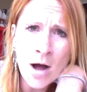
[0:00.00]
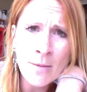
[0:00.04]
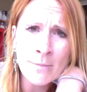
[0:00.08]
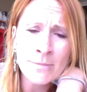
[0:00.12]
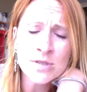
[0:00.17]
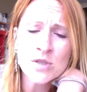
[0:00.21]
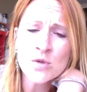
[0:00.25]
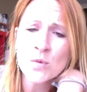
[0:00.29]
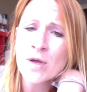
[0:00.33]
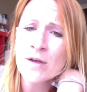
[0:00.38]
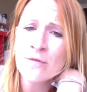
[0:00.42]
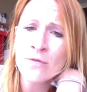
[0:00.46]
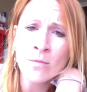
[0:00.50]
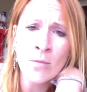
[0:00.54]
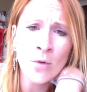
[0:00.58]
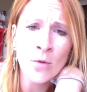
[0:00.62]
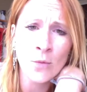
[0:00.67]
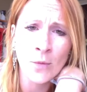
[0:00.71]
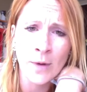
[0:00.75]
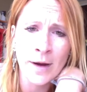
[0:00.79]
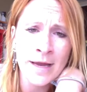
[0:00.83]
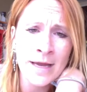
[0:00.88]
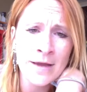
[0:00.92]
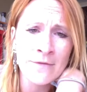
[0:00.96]
So give them a
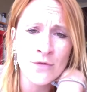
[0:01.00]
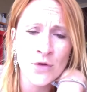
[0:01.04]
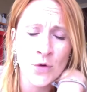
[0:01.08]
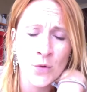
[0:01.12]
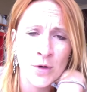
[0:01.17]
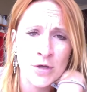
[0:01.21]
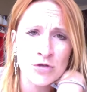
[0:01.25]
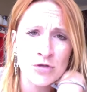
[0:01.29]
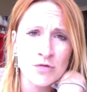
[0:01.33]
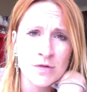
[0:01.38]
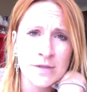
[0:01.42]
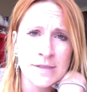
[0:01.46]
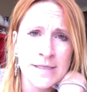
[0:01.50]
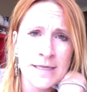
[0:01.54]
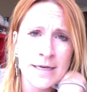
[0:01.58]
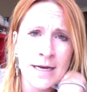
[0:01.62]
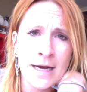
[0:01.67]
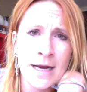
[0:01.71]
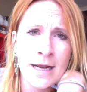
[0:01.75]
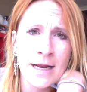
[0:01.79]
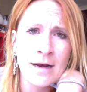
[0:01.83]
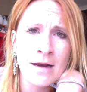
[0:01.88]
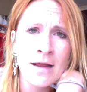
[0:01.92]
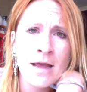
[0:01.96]
ring if you're interested
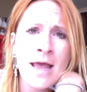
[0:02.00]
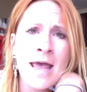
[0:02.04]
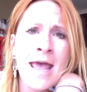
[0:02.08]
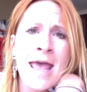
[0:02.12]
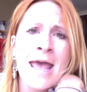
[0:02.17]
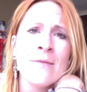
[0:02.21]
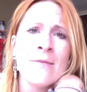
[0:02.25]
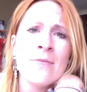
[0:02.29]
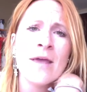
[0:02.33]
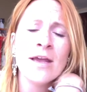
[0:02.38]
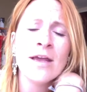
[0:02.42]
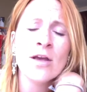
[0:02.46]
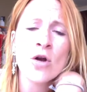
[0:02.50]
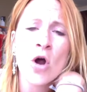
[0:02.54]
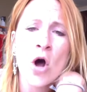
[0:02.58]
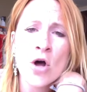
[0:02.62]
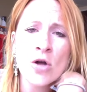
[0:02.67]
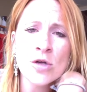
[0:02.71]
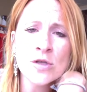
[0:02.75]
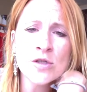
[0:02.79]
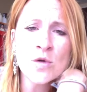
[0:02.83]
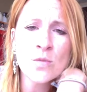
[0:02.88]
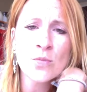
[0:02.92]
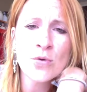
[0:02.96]
in it. They can
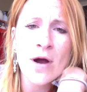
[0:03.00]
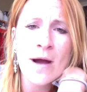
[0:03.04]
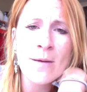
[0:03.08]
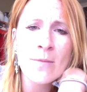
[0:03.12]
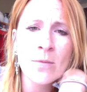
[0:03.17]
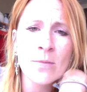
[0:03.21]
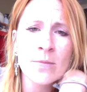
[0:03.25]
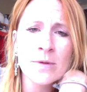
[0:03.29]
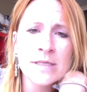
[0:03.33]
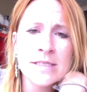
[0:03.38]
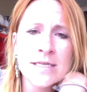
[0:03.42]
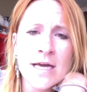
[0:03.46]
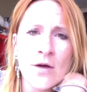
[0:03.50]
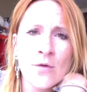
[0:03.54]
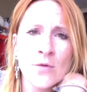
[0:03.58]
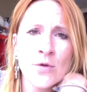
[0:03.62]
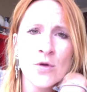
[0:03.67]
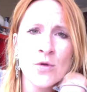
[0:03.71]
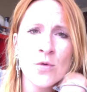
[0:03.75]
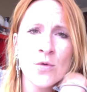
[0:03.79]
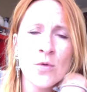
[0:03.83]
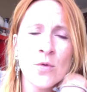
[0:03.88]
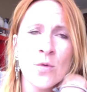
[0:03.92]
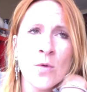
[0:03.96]
also probably tell
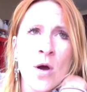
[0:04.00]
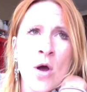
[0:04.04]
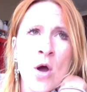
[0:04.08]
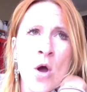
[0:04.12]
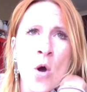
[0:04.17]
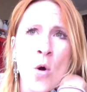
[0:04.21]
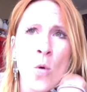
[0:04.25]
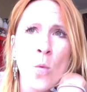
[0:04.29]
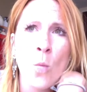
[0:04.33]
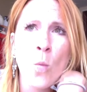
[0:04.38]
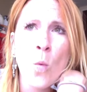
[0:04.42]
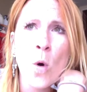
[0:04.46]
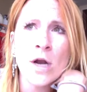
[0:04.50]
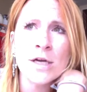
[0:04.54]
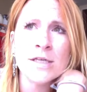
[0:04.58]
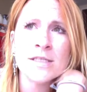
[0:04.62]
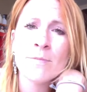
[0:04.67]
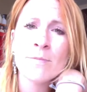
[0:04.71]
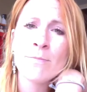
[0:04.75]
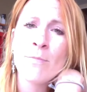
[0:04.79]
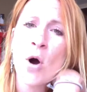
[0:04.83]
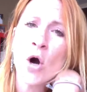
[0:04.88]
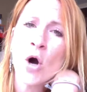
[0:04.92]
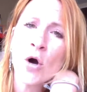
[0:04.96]
you what
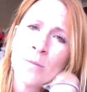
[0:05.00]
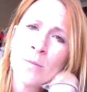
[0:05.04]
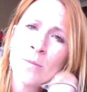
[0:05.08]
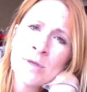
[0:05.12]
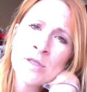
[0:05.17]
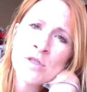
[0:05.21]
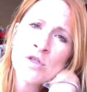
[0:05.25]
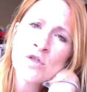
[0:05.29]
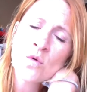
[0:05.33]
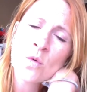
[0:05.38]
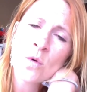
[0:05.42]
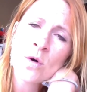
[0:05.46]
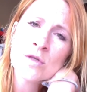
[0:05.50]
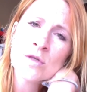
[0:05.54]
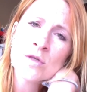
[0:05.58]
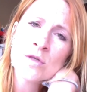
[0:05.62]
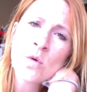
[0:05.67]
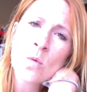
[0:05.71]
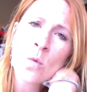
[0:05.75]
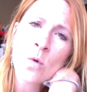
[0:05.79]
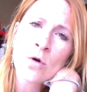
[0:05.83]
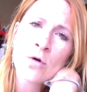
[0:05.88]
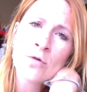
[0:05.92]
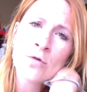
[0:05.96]
department stores
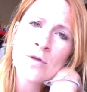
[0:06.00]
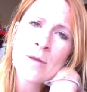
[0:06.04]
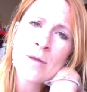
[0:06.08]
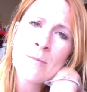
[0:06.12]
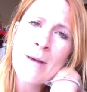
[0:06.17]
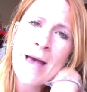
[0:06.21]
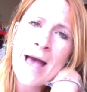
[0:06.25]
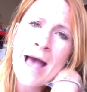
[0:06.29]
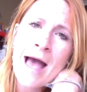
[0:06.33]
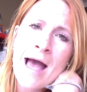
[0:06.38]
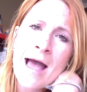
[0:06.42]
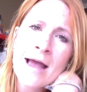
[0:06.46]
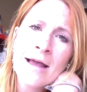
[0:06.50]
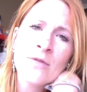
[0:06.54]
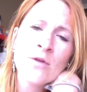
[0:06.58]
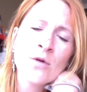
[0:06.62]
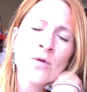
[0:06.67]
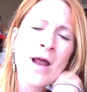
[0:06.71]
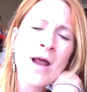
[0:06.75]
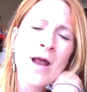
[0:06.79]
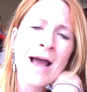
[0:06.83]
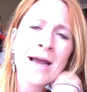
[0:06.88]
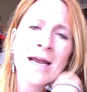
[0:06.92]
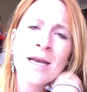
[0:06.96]
ordered the bag.
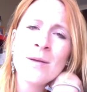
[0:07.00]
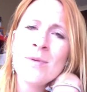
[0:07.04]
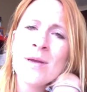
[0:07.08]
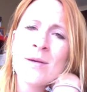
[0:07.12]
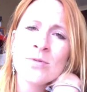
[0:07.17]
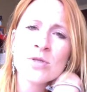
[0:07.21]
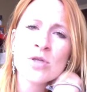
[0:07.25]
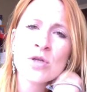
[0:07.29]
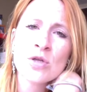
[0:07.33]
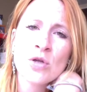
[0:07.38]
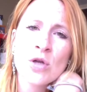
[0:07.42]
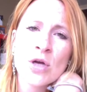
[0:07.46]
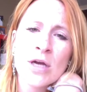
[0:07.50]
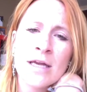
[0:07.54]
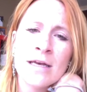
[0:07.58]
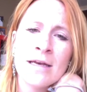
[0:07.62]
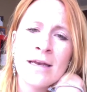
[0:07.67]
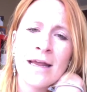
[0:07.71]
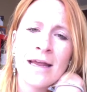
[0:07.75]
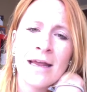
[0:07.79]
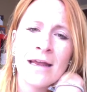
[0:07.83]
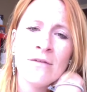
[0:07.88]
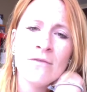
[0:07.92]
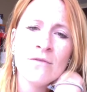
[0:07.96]
They're not going to be able to look
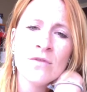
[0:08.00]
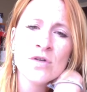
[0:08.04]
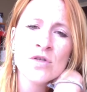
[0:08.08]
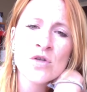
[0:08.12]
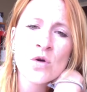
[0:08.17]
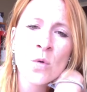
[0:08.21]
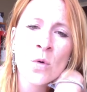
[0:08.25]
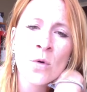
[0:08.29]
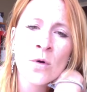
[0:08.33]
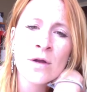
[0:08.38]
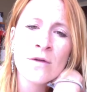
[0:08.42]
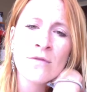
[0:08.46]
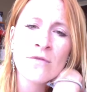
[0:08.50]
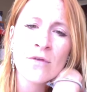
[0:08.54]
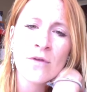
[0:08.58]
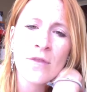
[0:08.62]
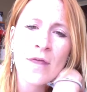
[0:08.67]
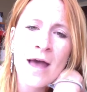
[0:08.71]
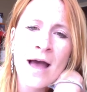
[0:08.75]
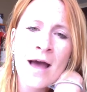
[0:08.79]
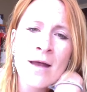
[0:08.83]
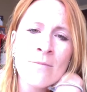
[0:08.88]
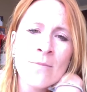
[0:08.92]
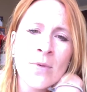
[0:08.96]
into inventory for
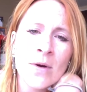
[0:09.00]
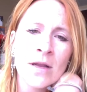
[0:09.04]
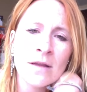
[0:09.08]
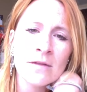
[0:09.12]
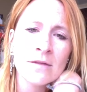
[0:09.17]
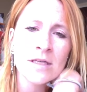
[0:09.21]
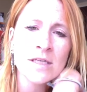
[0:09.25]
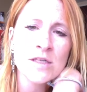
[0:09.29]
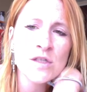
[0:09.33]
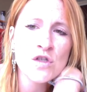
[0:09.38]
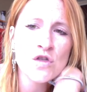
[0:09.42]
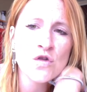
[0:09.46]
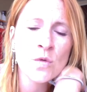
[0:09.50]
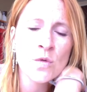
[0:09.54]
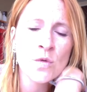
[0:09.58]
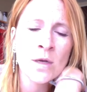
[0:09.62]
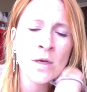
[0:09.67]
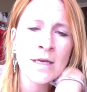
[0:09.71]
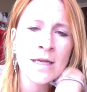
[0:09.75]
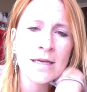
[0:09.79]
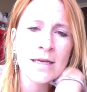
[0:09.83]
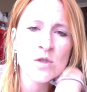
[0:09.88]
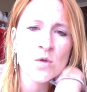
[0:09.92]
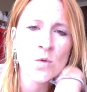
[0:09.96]
that, but at least you can
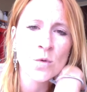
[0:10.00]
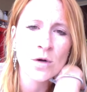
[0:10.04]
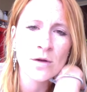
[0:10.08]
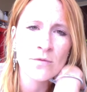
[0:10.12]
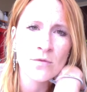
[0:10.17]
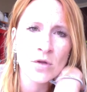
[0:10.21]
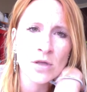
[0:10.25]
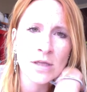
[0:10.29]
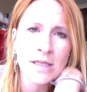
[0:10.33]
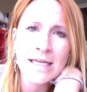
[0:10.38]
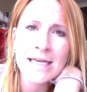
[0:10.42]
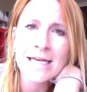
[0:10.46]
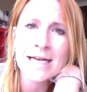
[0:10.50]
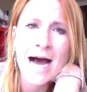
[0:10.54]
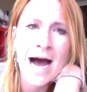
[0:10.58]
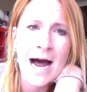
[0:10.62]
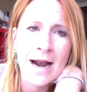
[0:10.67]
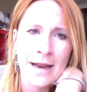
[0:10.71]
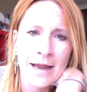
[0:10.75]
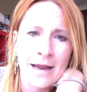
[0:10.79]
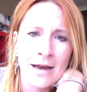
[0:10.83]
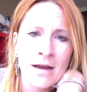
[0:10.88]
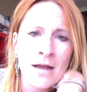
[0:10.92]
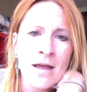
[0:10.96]
get sort of a lead
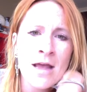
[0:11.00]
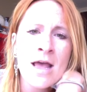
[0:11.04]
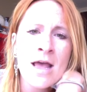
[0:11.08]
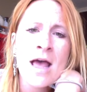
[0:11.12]
on it.